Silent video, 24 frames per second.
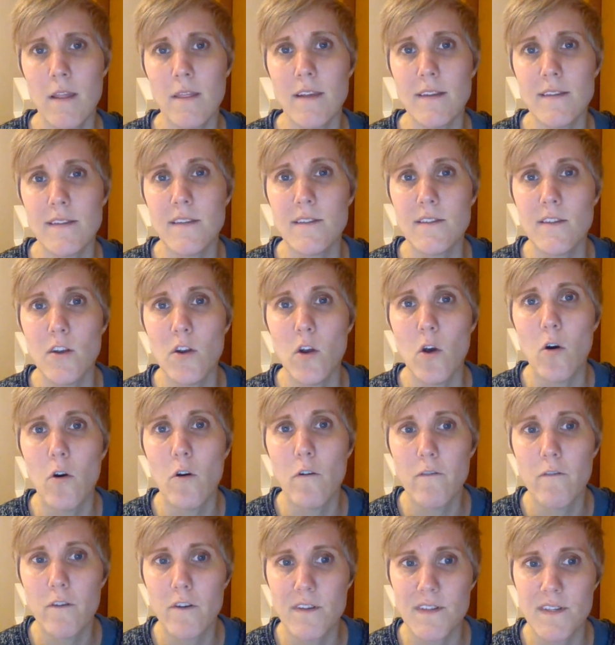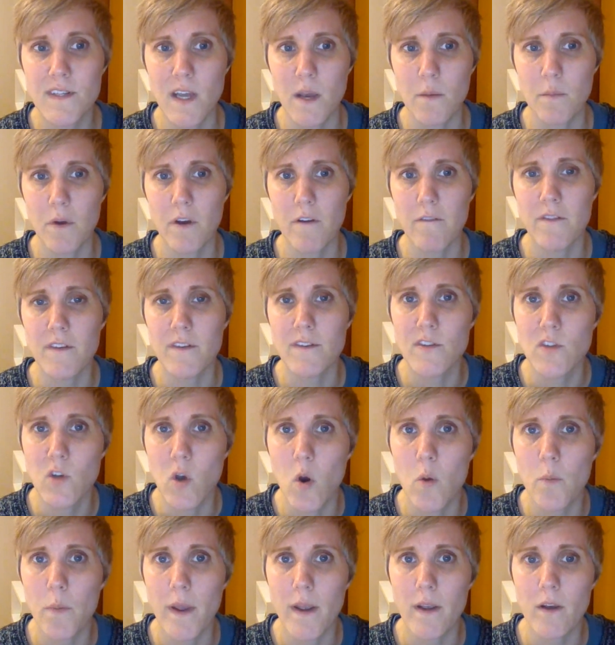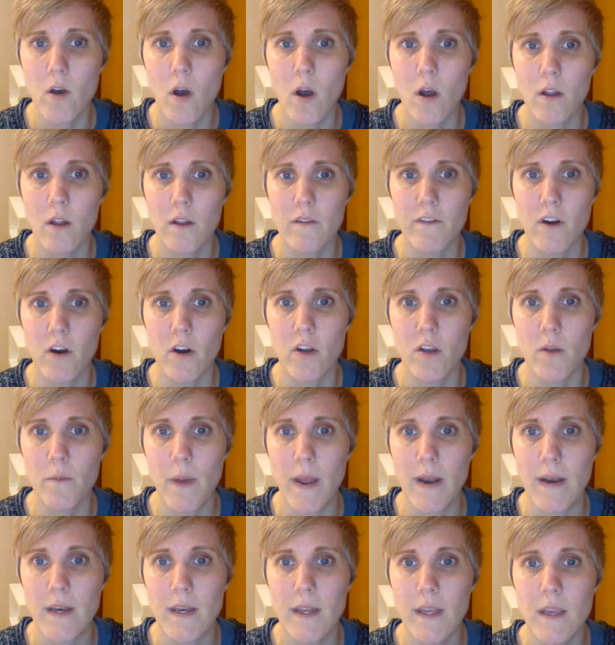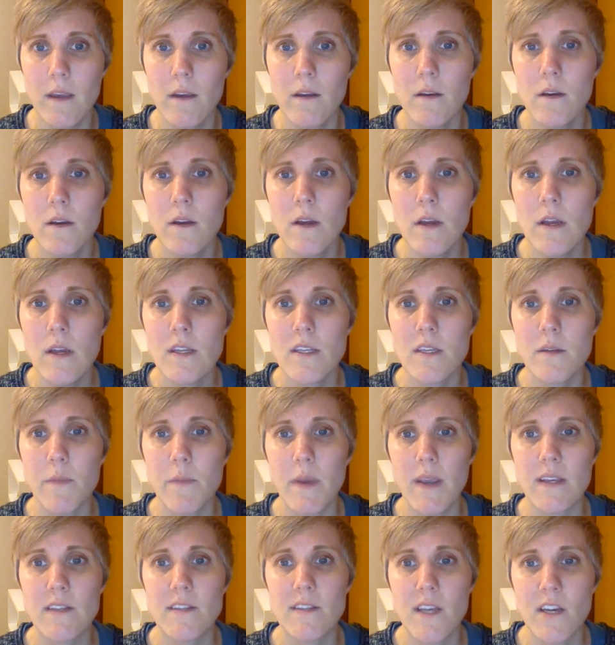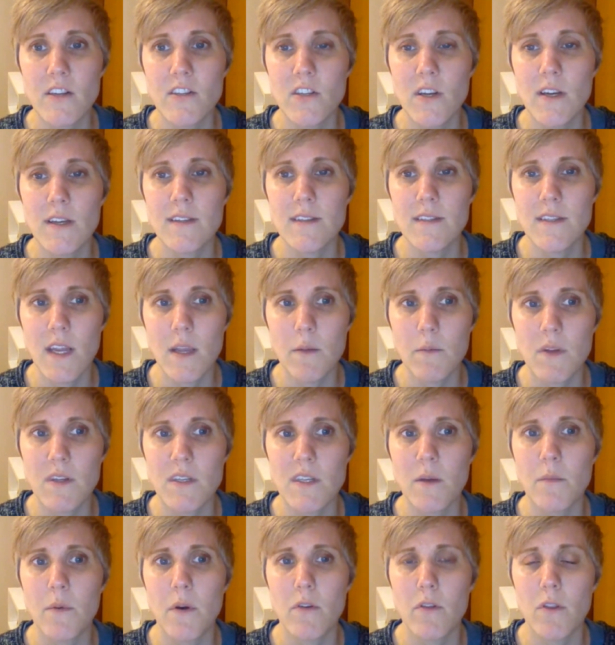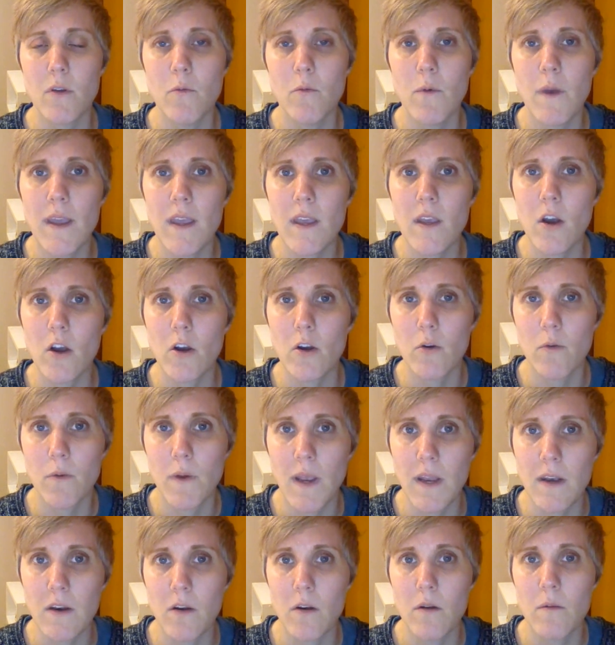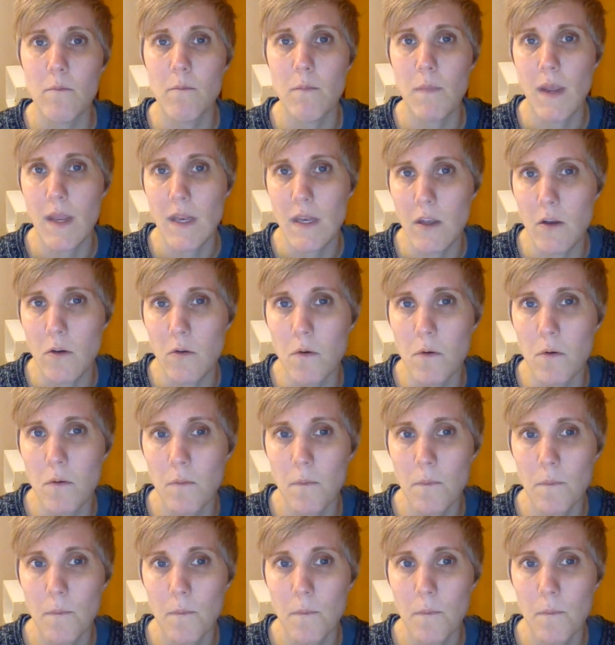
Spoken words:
This is an overstep of the scope and call of our humanity to make such a statement about the way our Creator made you.